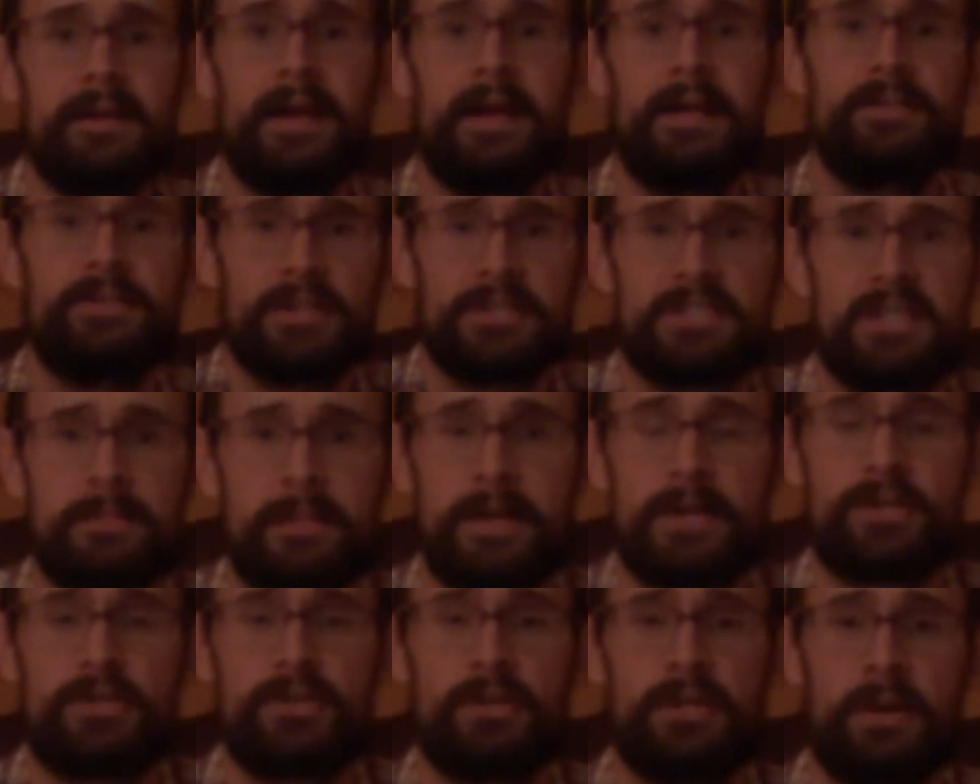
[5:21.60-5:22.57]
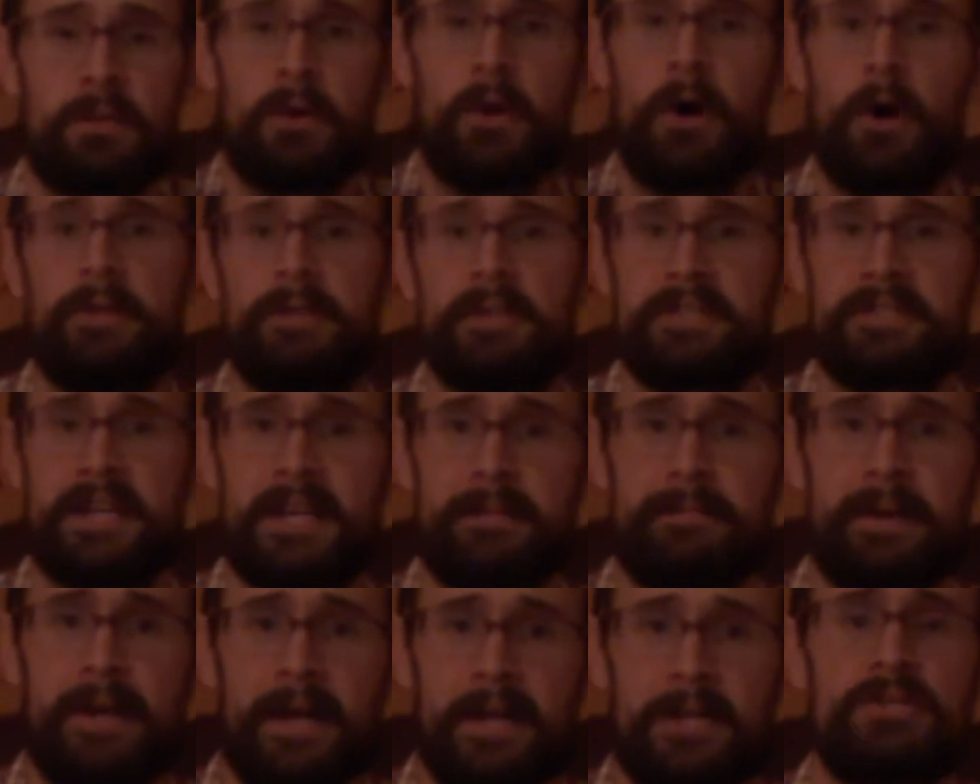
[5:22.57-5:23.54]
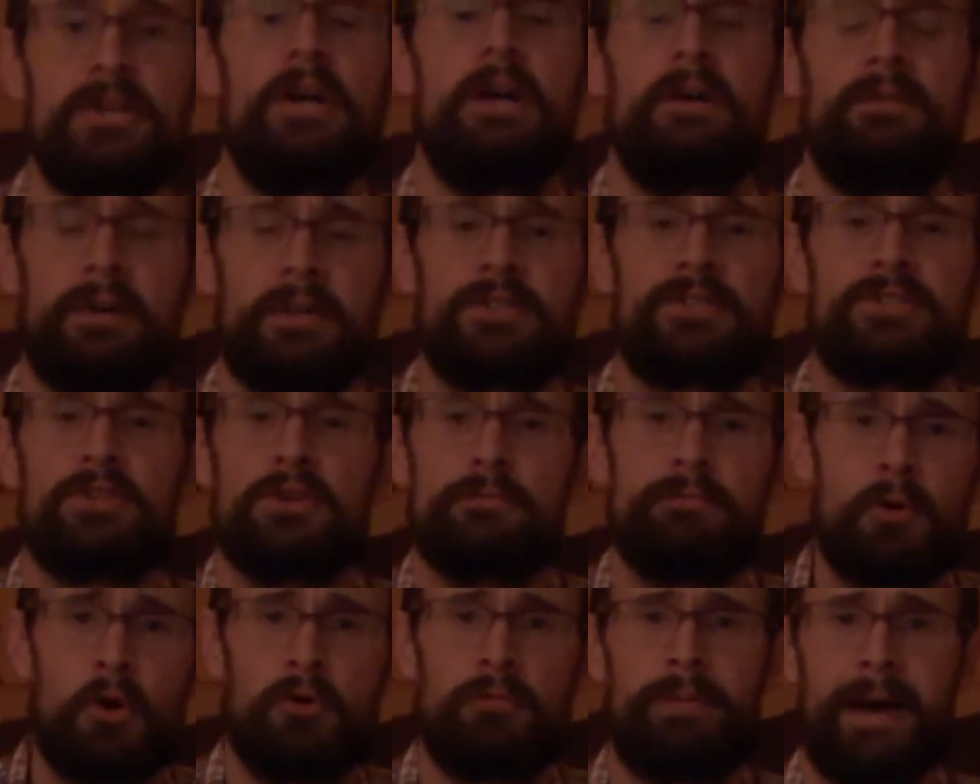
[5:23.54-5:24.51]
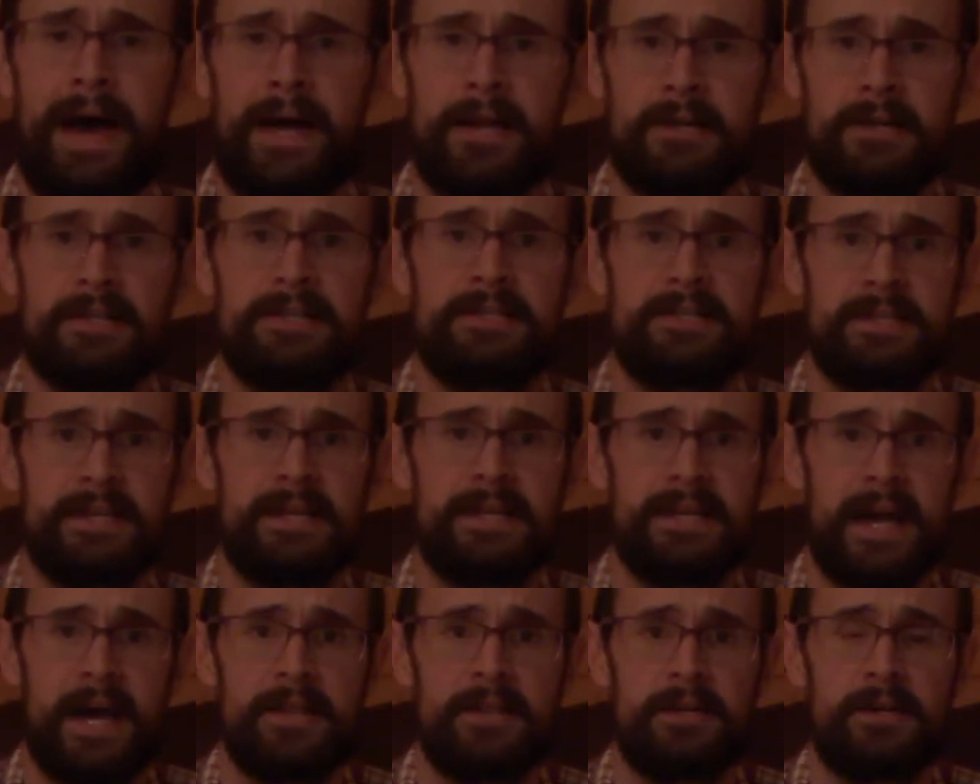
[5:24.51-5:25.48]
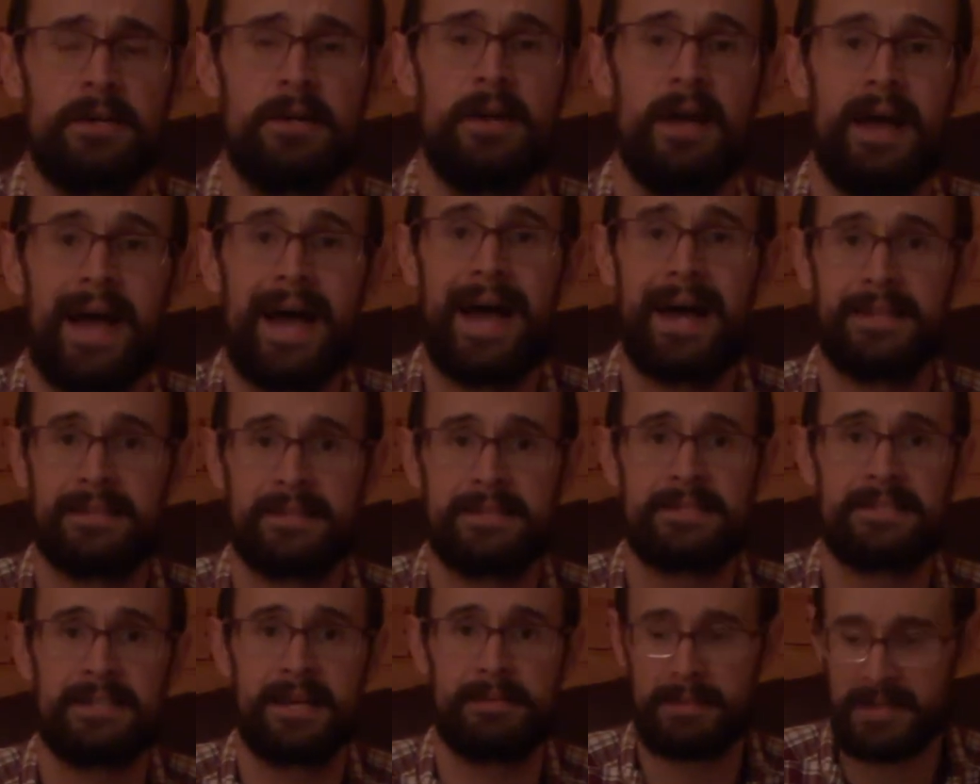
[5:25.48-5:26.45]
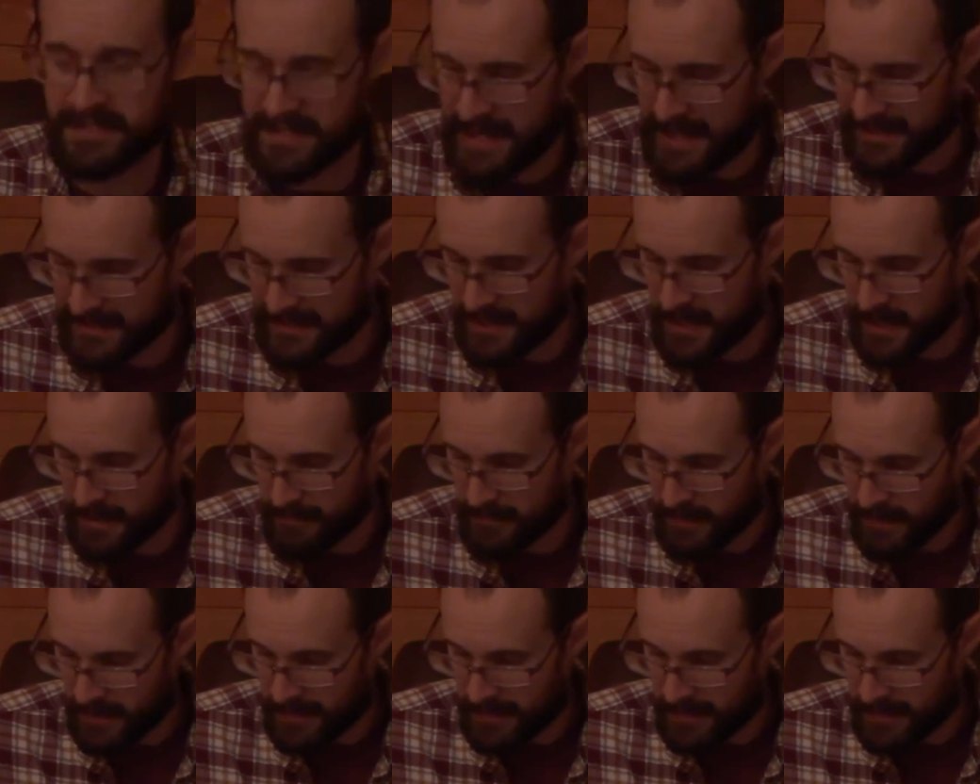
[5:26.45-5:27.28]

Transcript: And just to make sure that we're all on the same page, let's do both patterns together at the same exact time.